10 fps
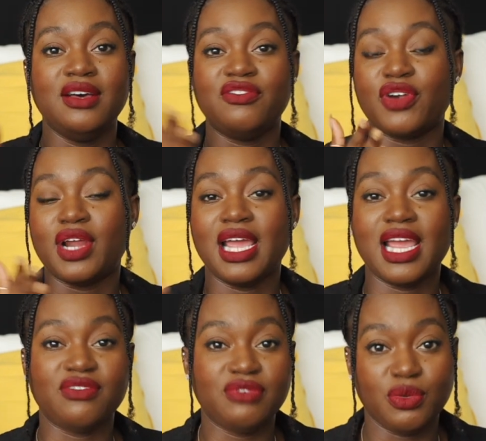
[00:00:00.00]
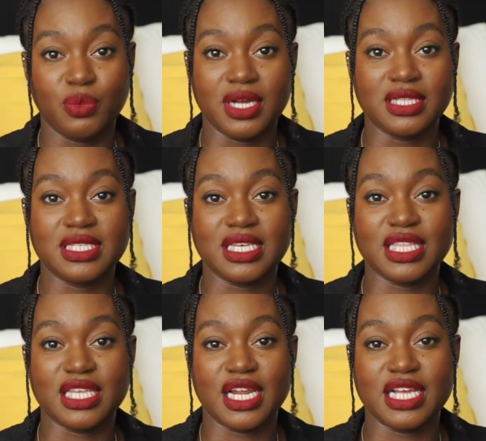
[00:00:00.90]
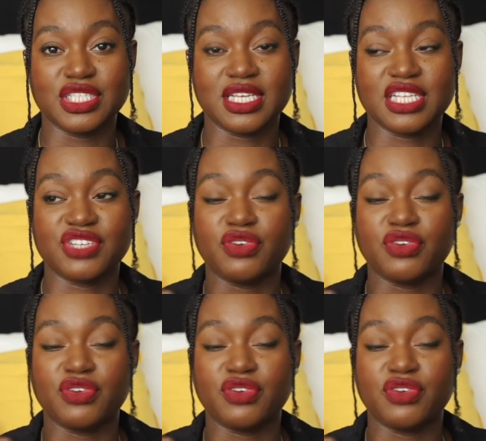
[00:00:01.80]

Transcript: for everyone to get their education.